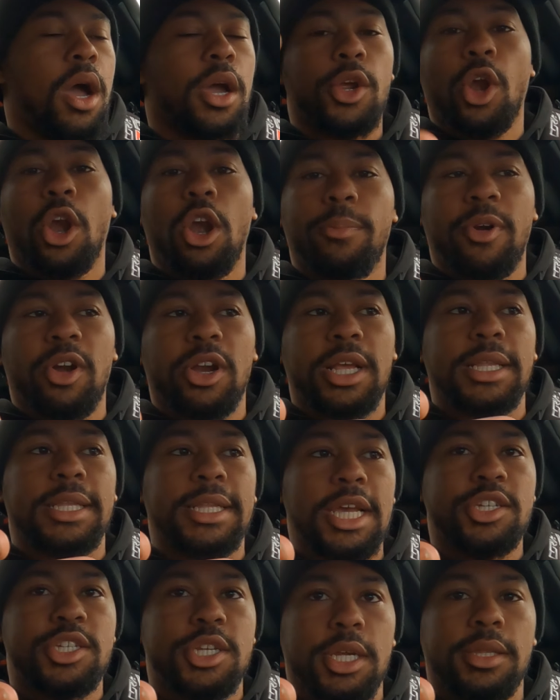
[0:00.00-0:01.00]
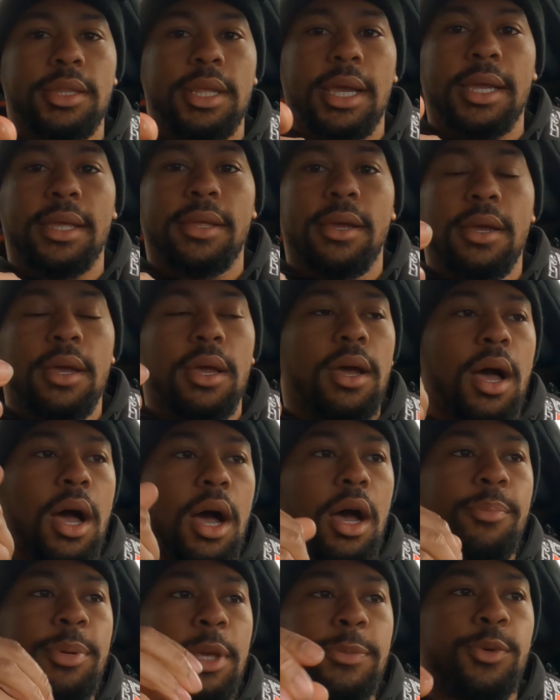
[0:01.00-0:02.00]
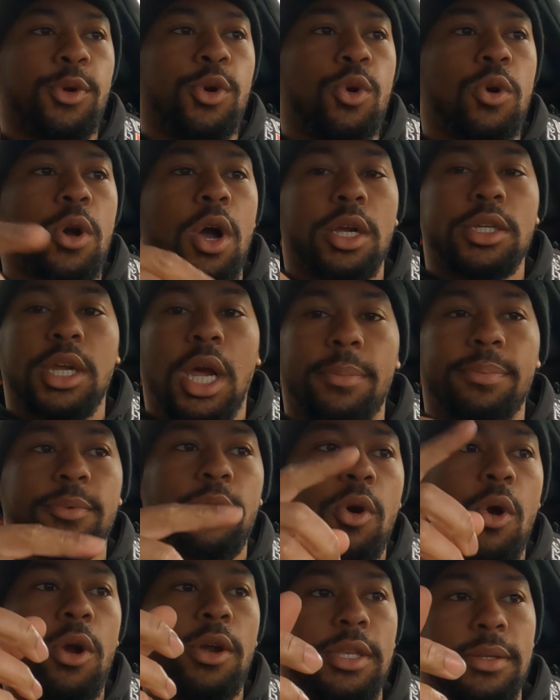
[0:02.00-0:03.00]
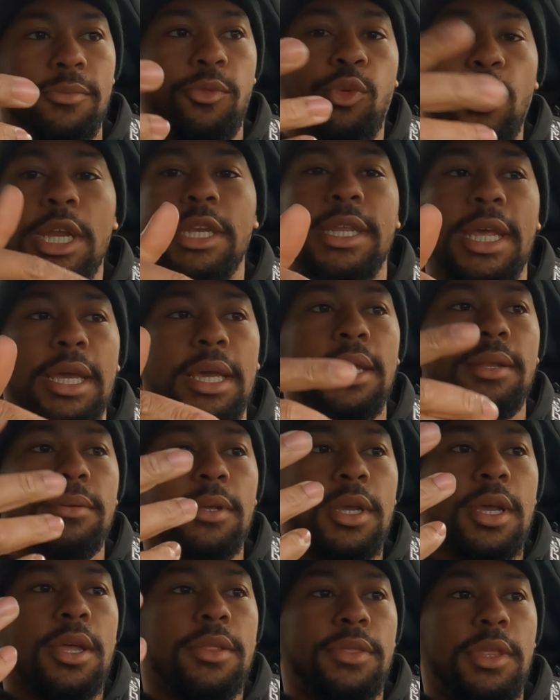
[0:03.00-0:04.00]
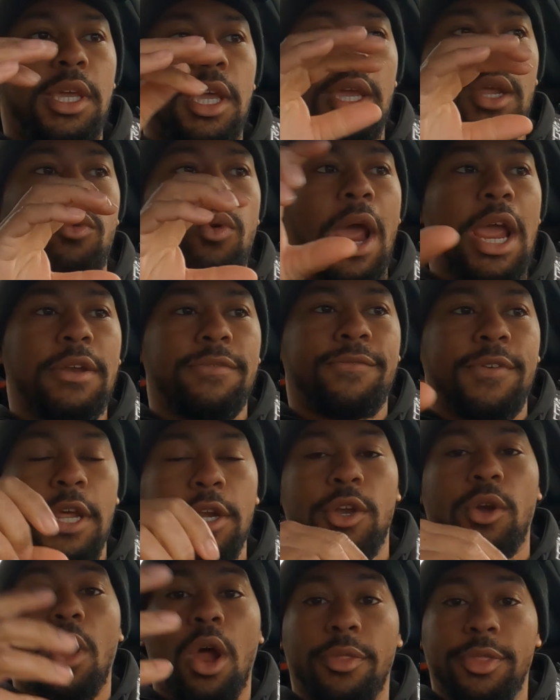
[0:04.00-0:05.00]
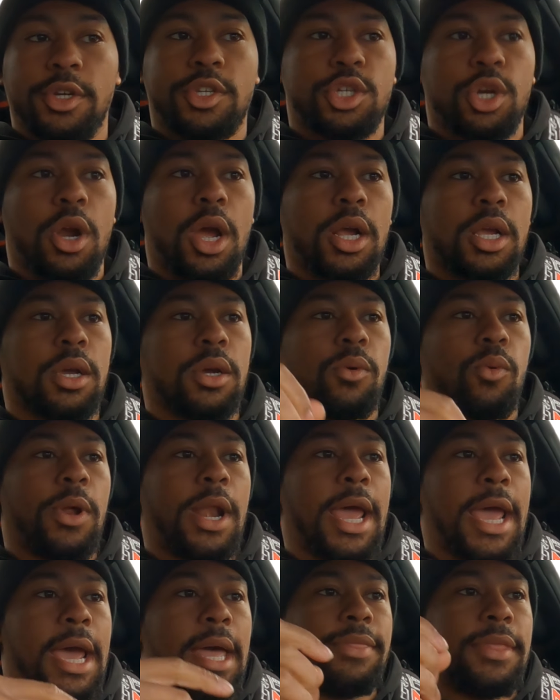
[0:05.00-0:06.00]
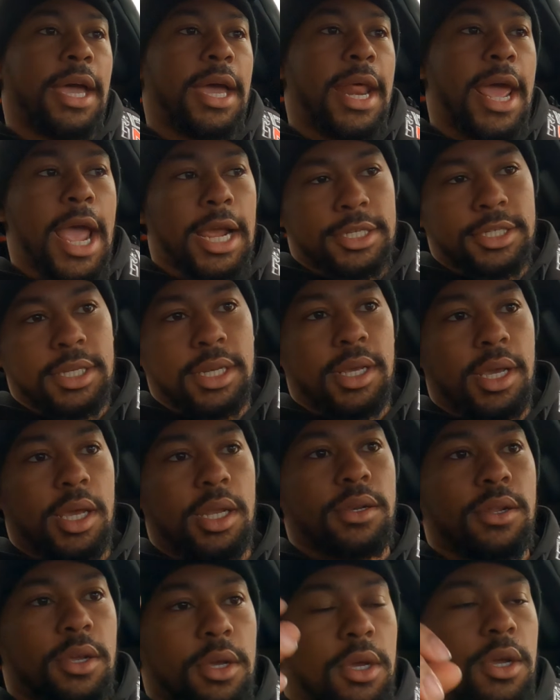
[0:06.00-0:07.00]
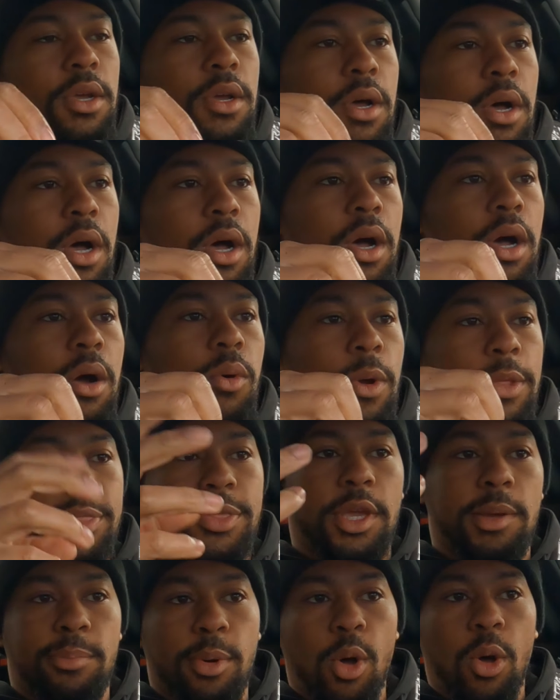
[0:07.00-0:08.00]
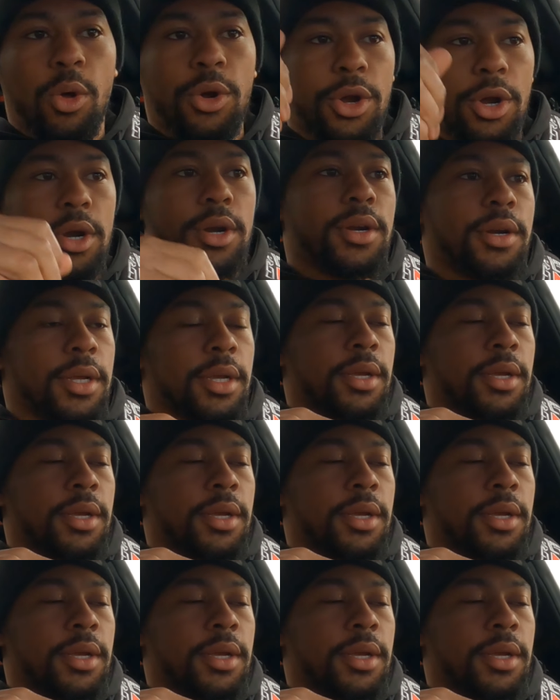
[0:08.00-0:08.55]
Gerber Collision, the people who hooked up or redid the right fender on the truck when I had that accident with the boulder.